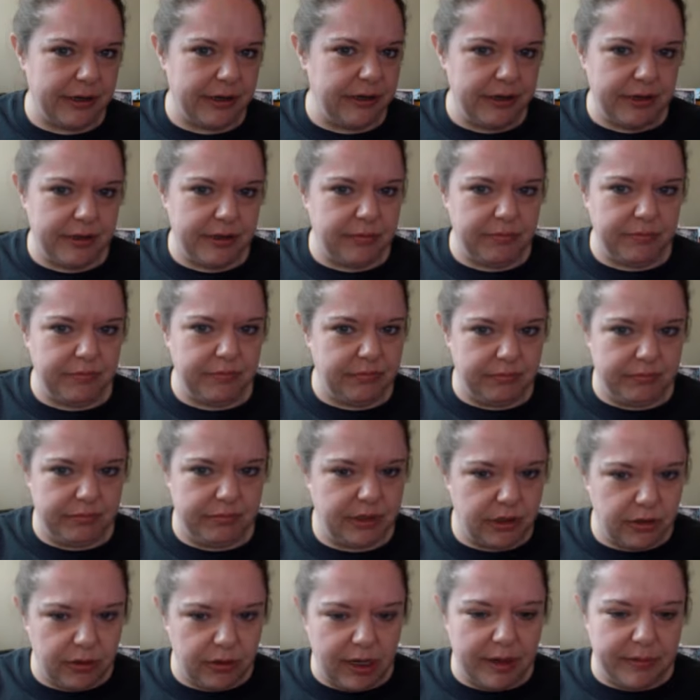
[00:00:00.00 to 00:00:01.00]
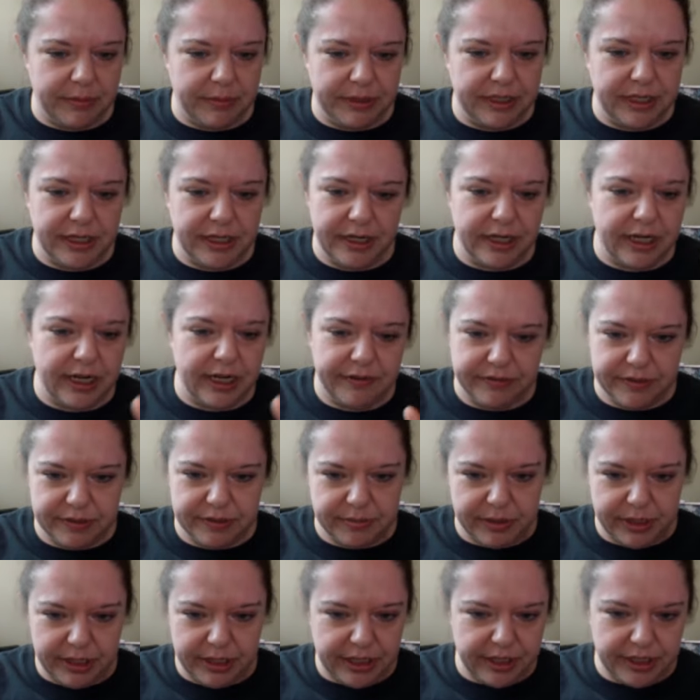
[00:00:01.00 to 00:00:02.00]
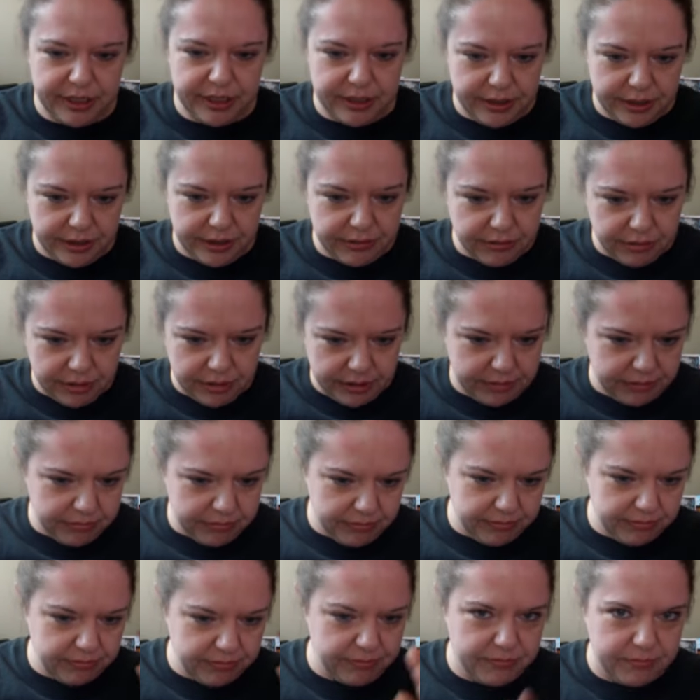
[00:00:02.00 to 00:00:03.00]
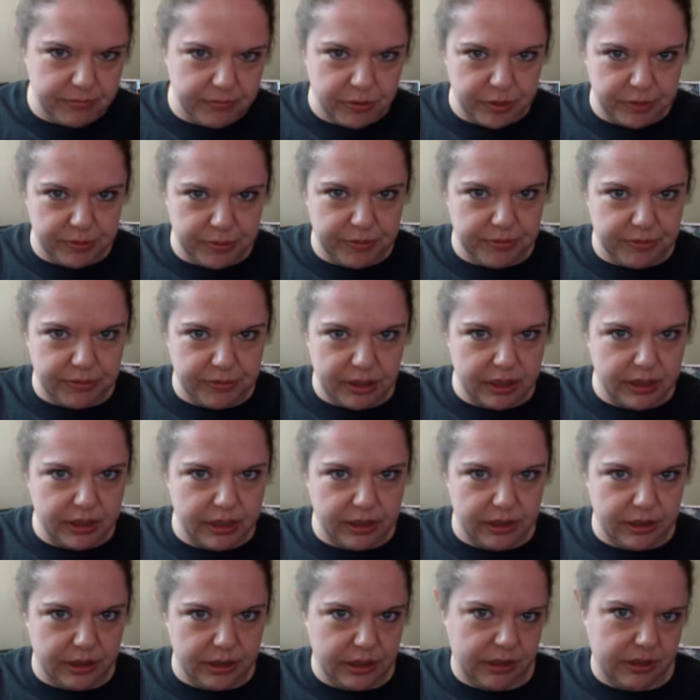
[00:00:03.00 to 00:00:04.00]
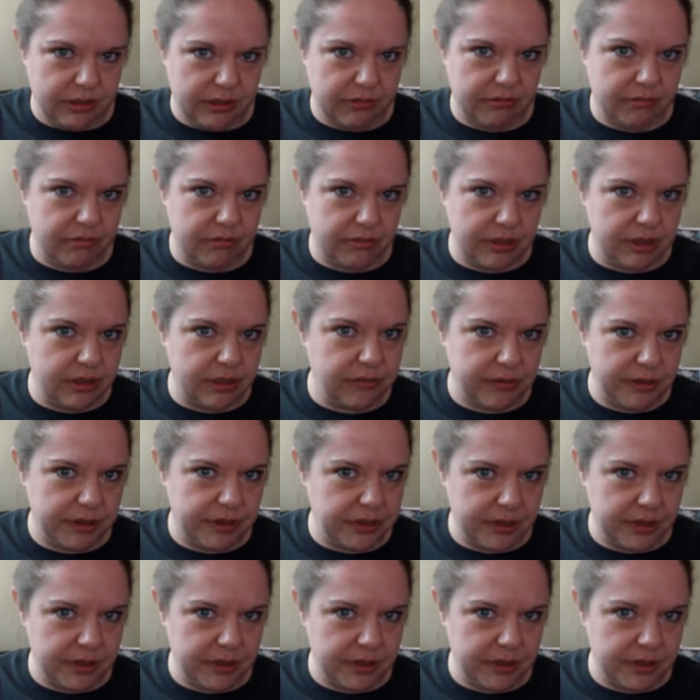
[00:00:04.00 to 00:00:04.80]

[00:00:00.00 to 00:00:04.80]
You can cohabitate and have as many kids as you want. That's just the way